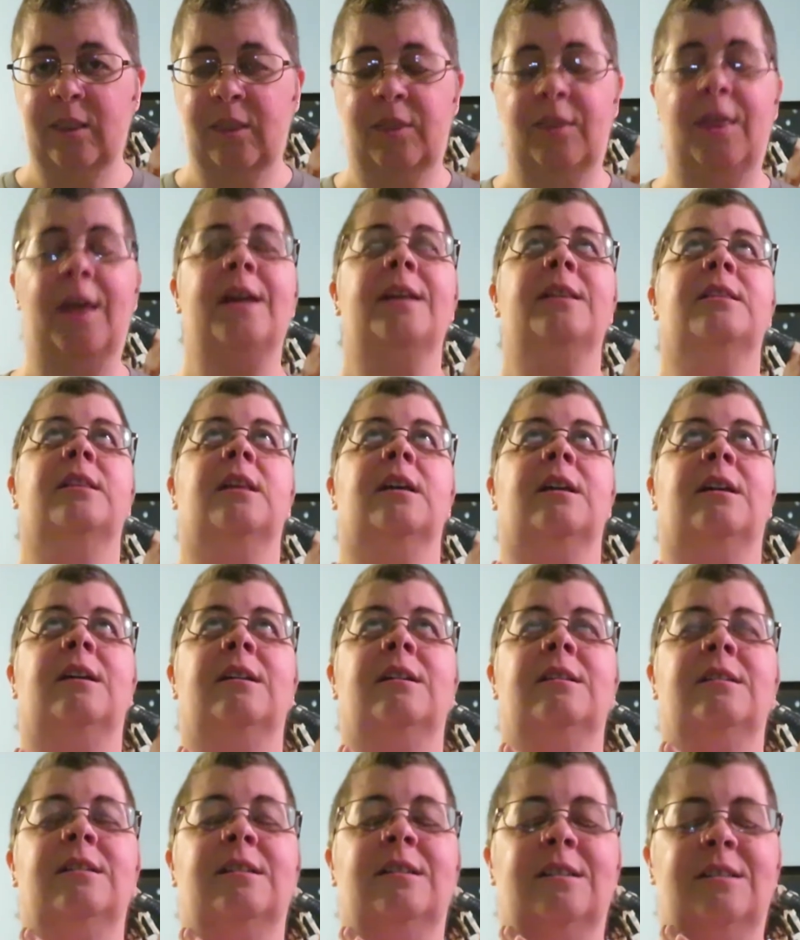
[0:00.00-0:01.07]
thank the
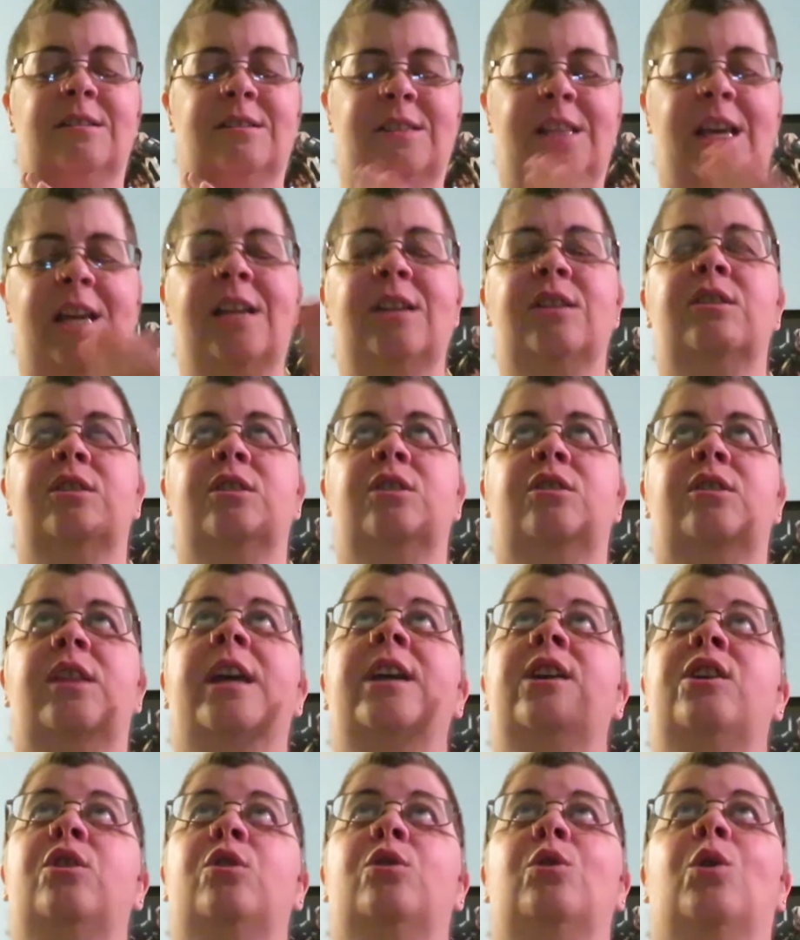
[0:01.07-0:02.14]
thank
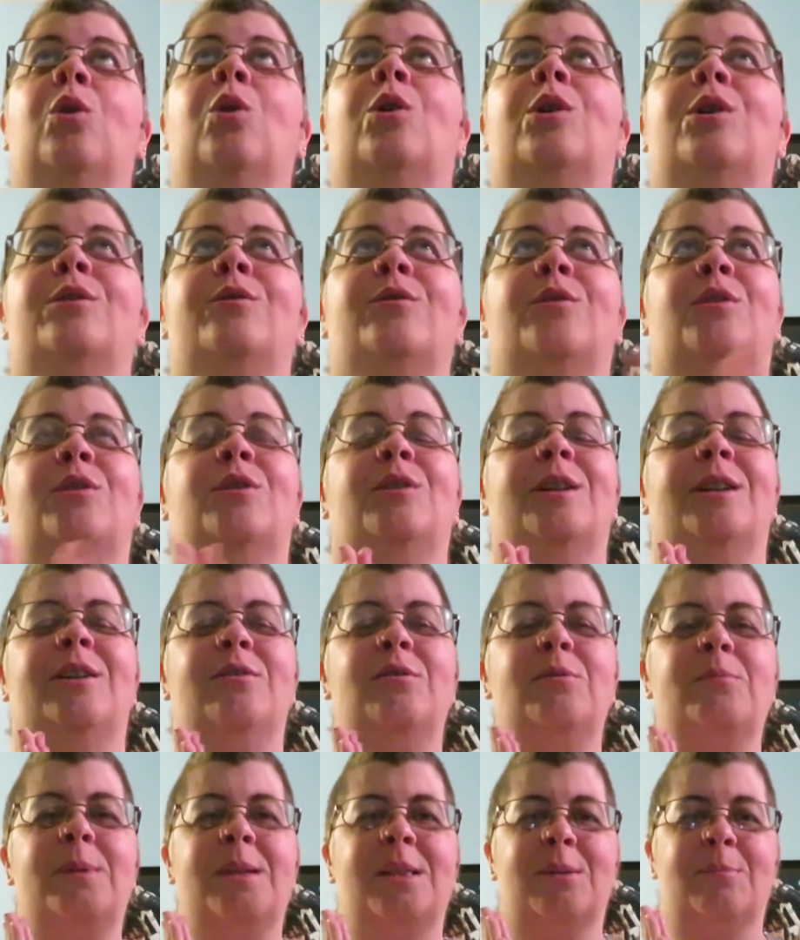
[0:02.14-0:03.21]
thank you Lord for
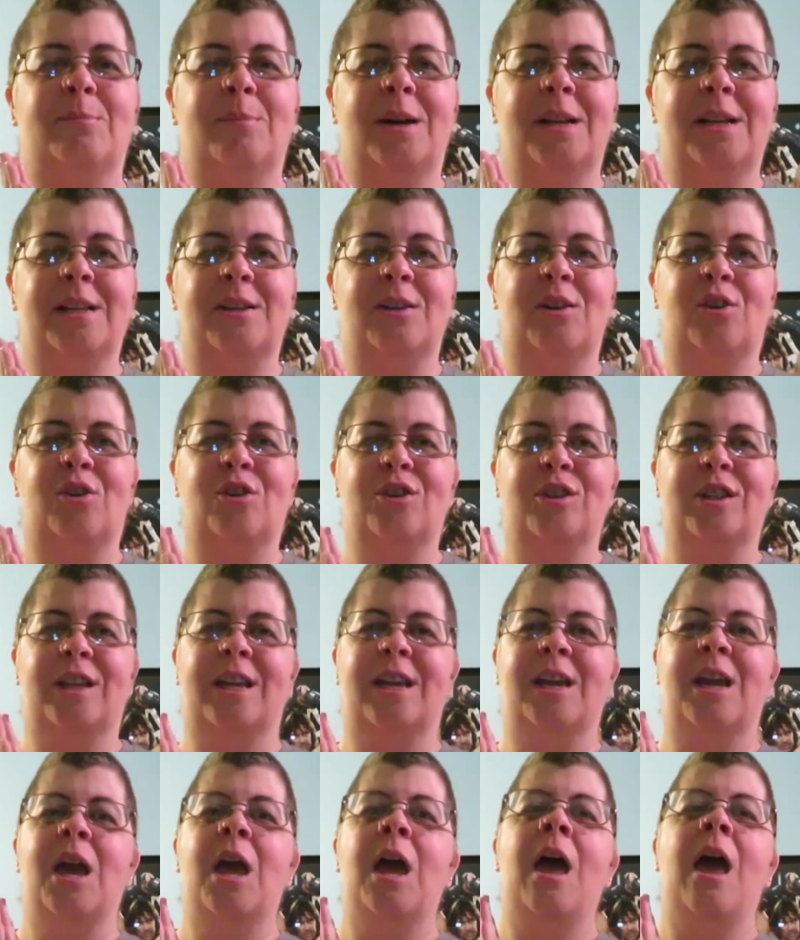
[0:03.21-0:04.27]
giving me the money
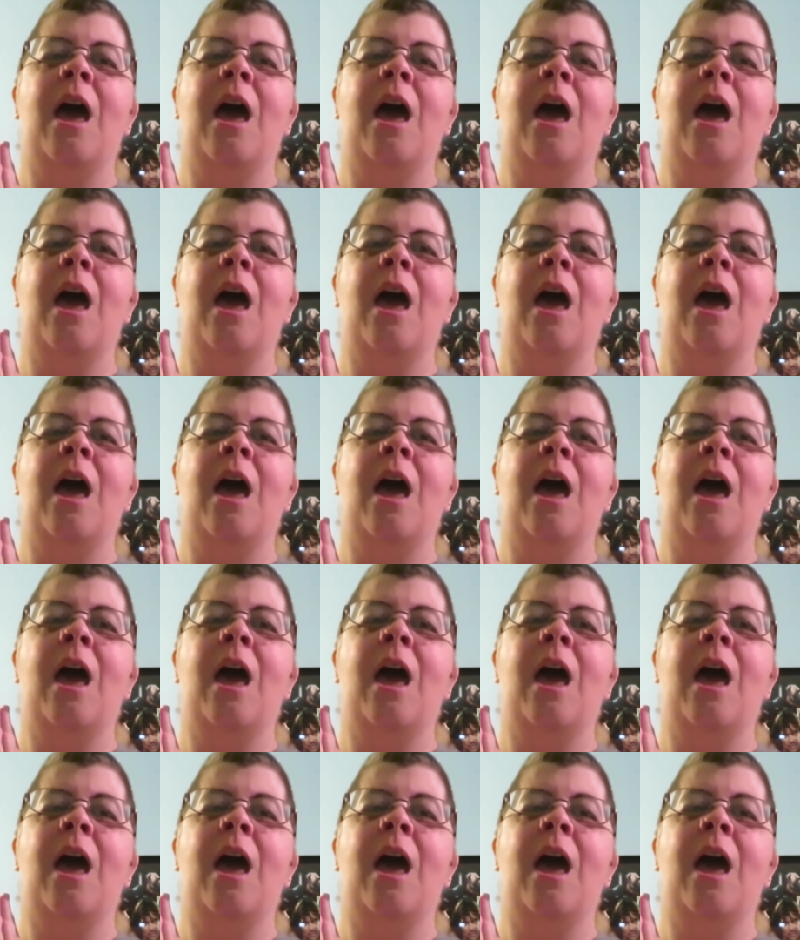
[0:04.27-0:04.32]
early.